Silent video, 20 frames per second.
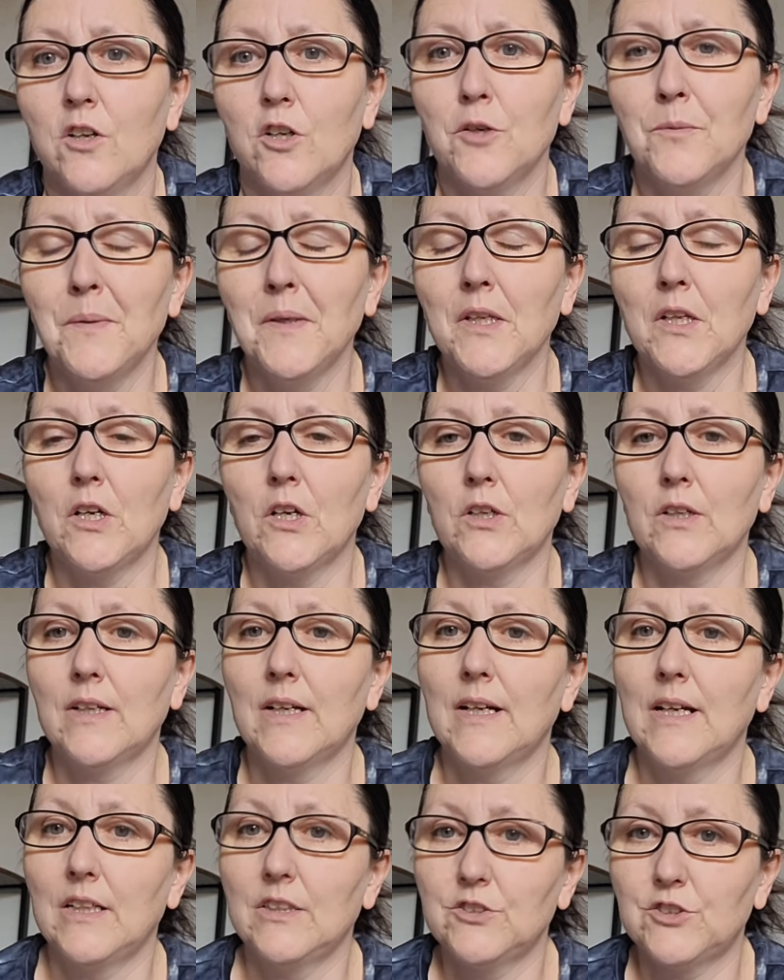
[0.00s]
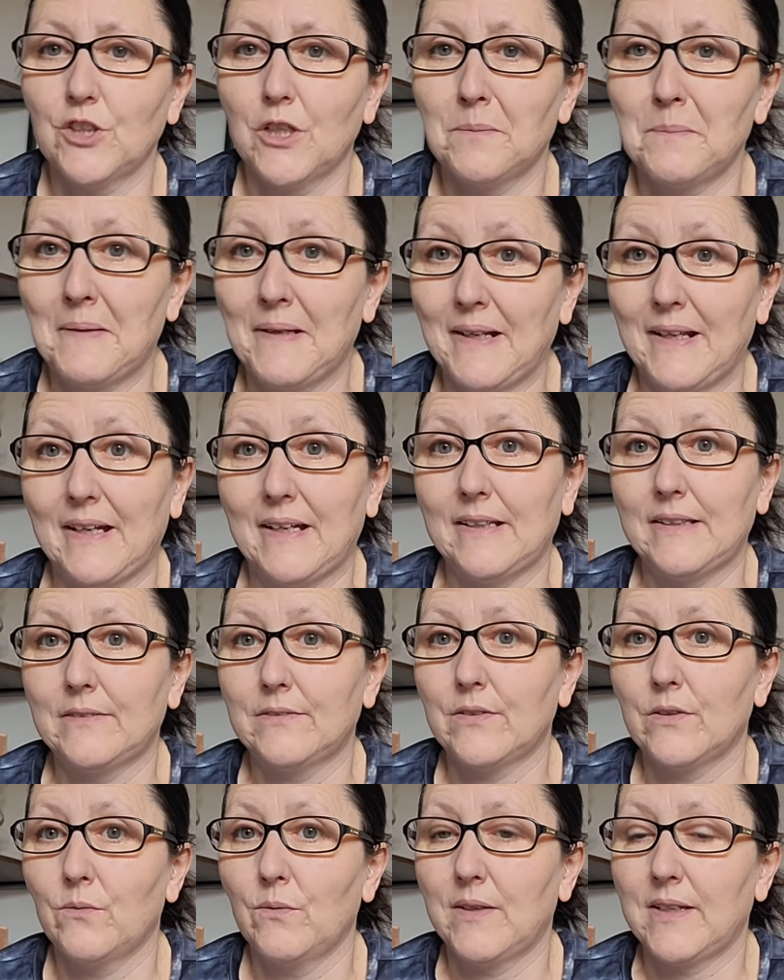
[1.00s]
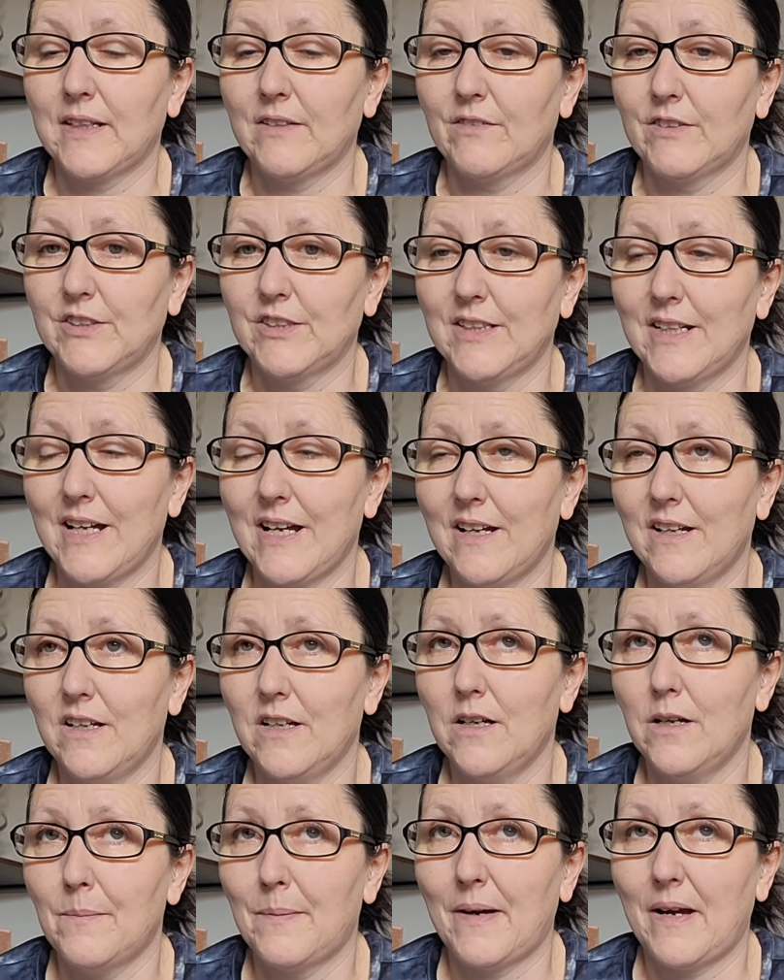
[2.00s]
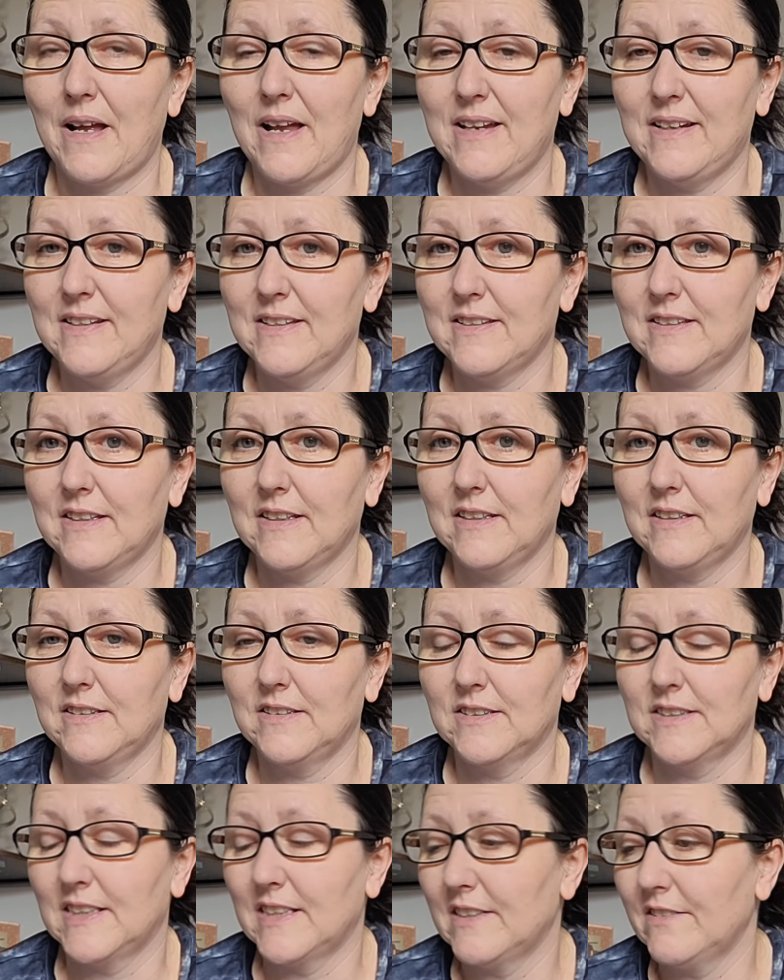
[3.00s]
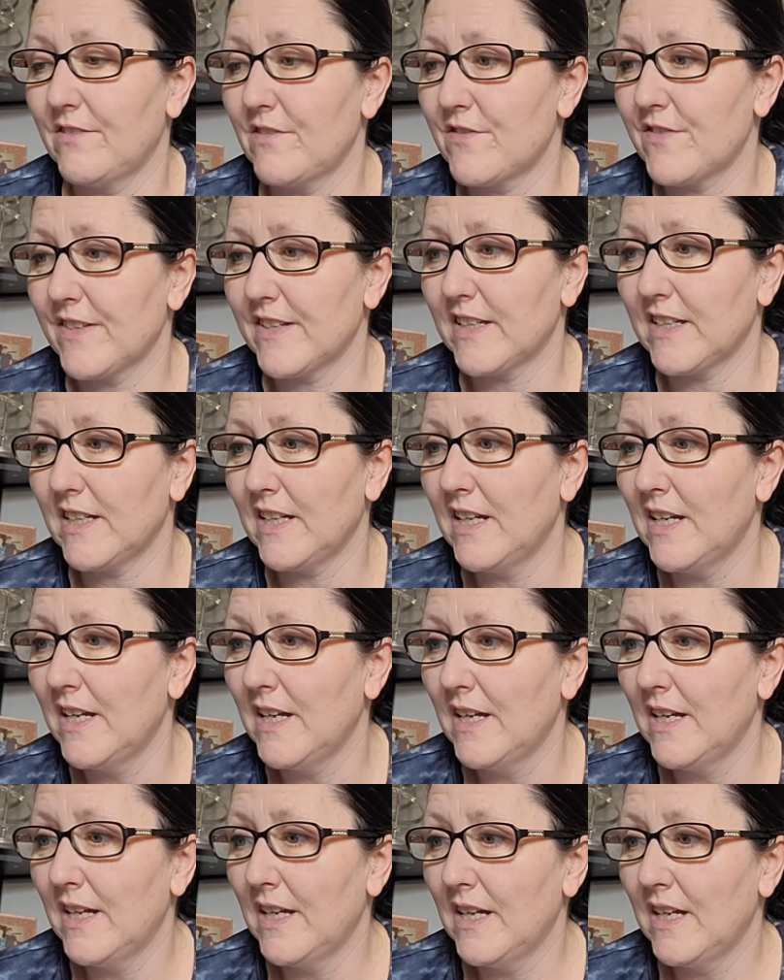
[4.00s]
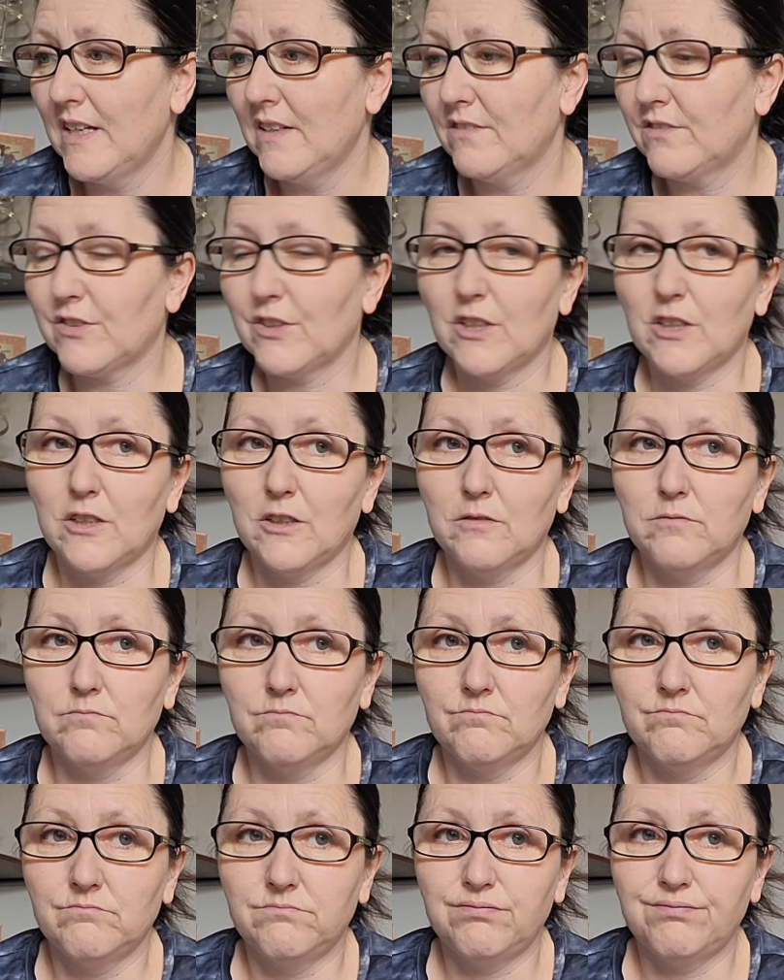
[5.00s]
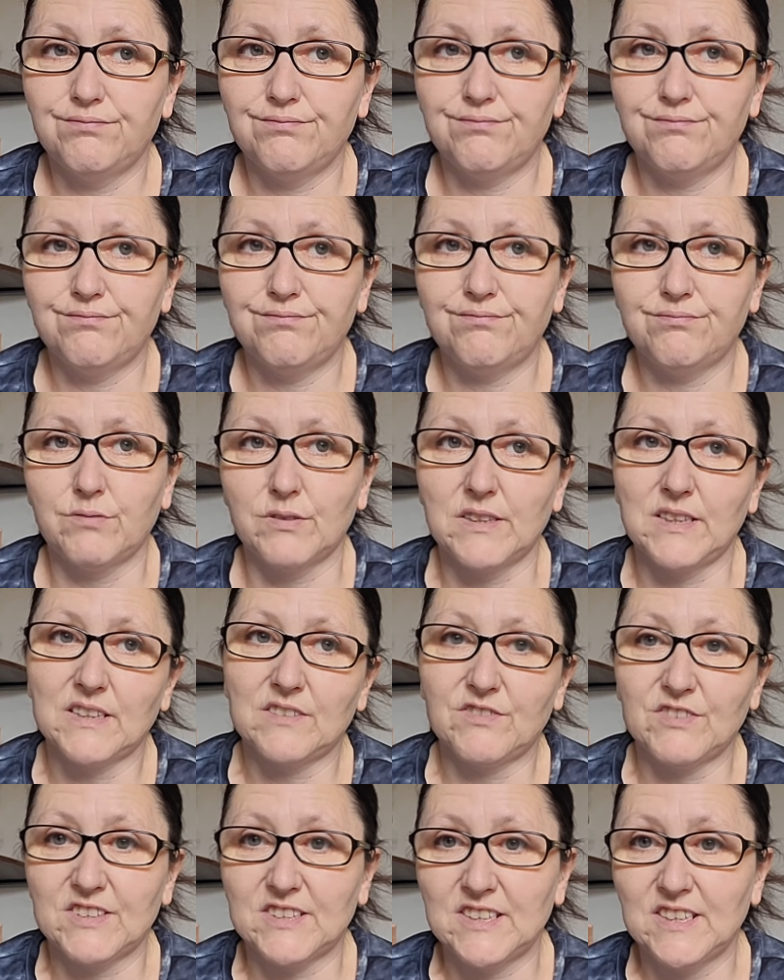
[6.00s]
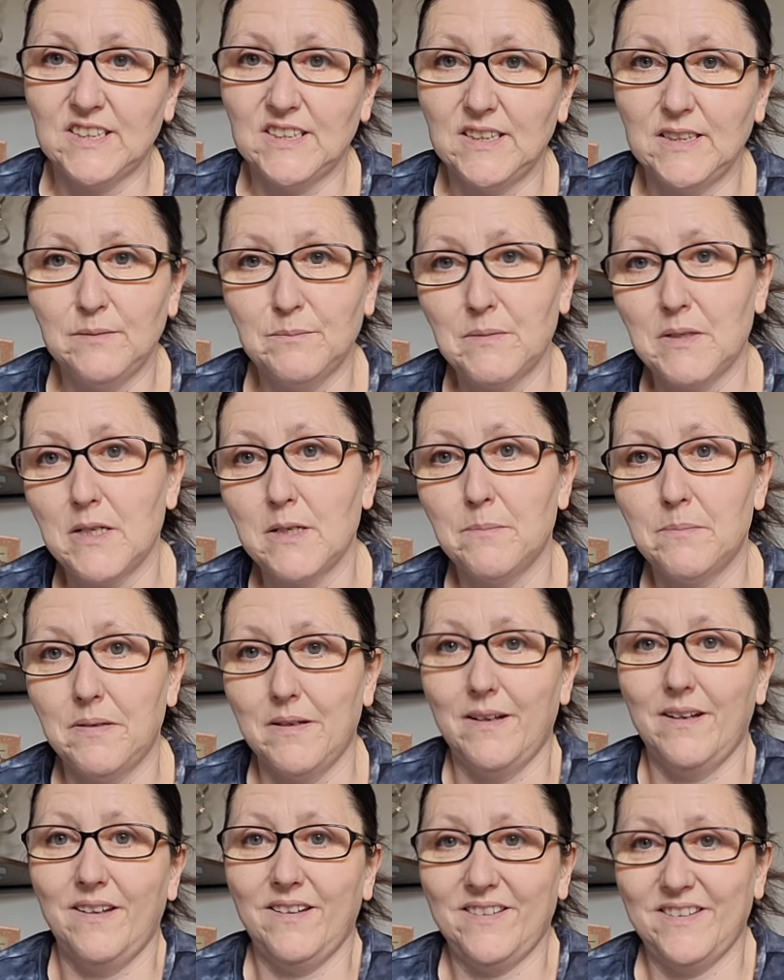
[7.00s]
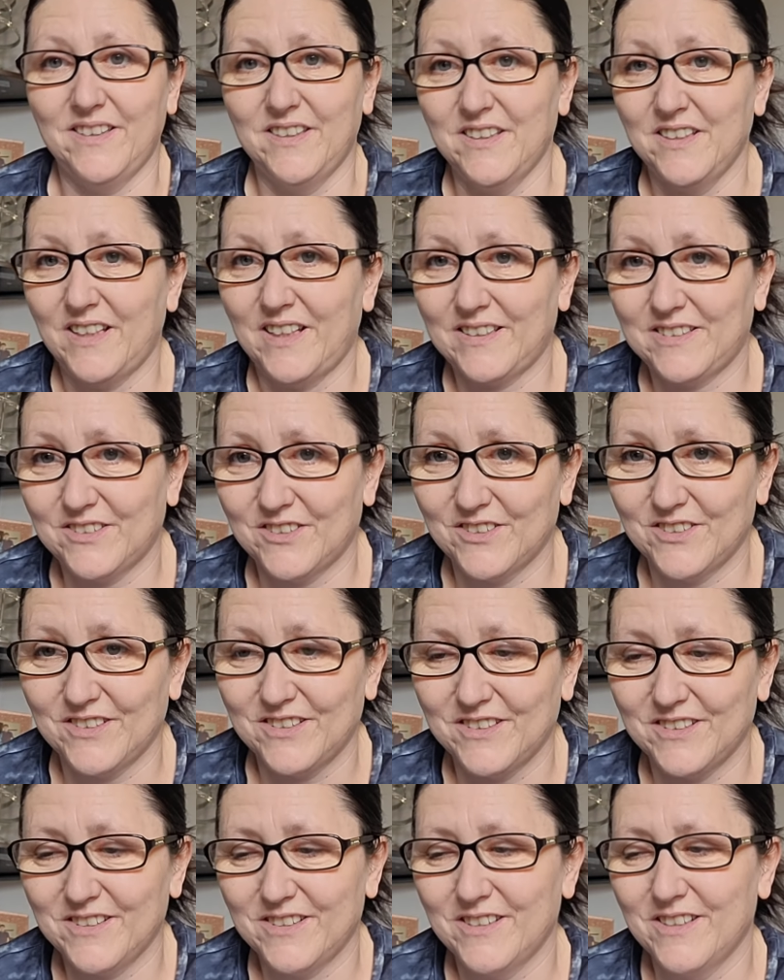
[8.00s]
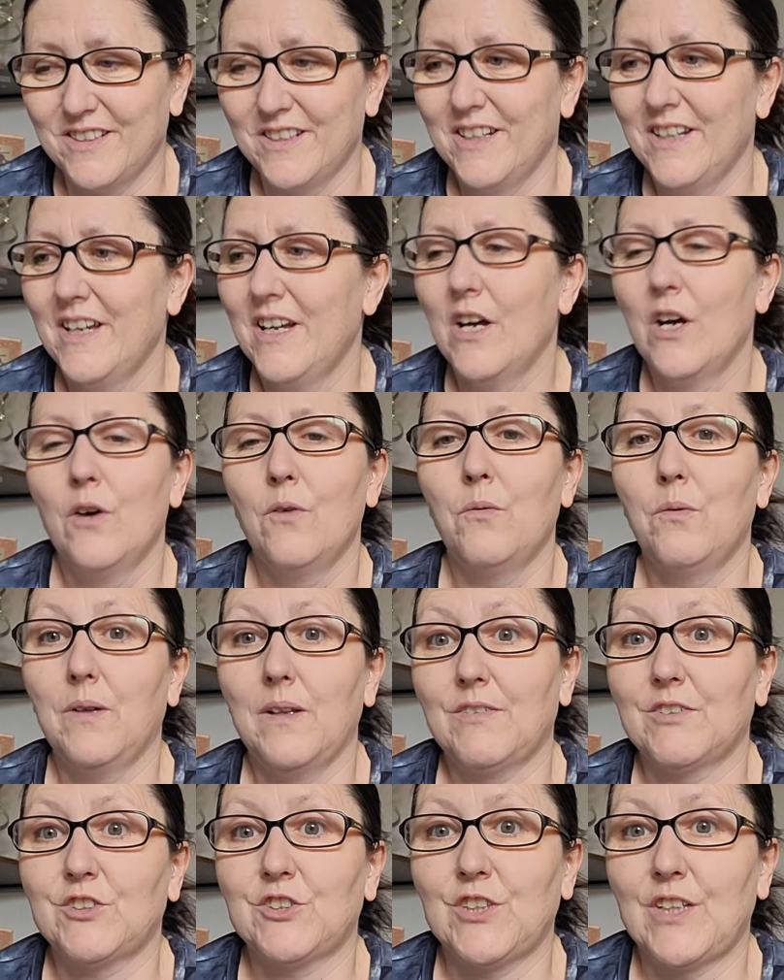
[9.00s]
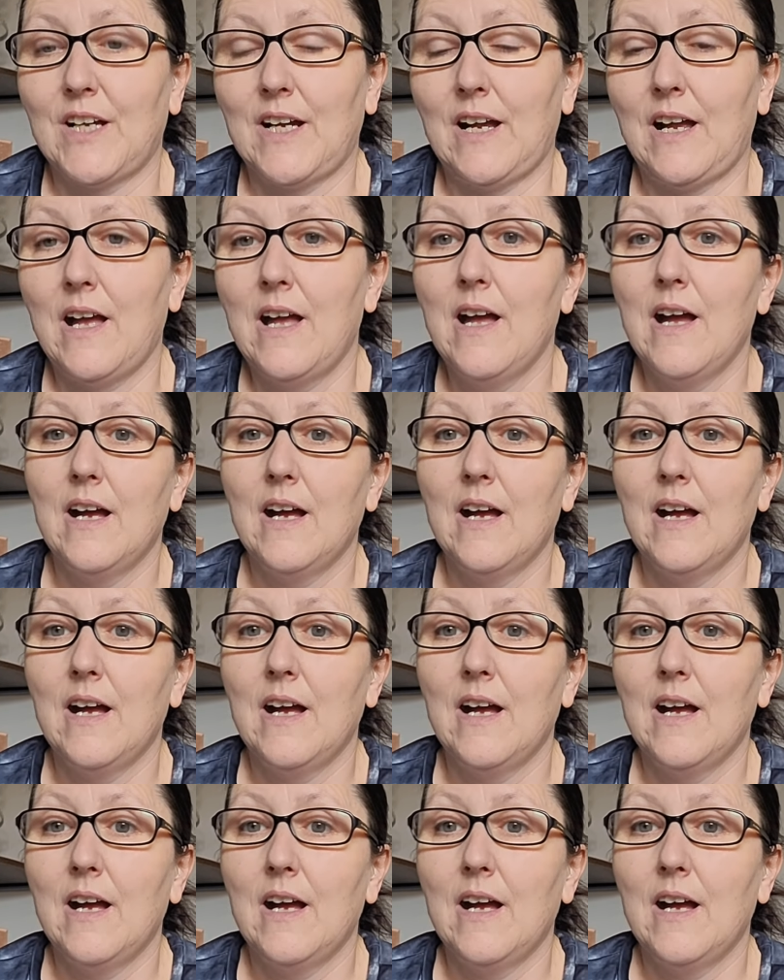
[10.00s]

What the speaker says: Come along and join my life. We can have a natter about anything and everything from what you have for tea, maybe. I don't know. We'll have a chat.